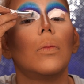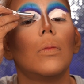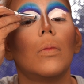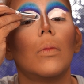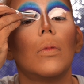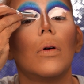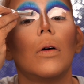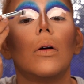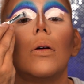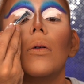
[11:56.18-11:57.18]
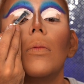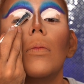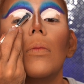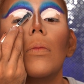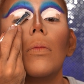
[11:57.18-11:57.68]
Earth, but I didn't
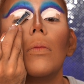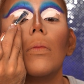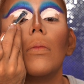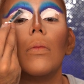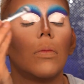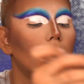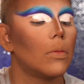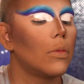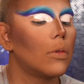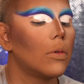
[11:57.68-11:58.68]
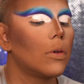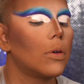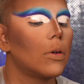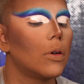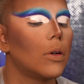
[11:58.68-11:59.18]
feel like it was giving and
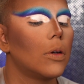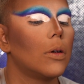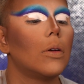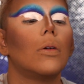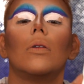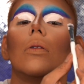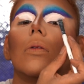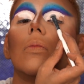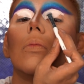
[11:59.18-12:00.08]
portraying the color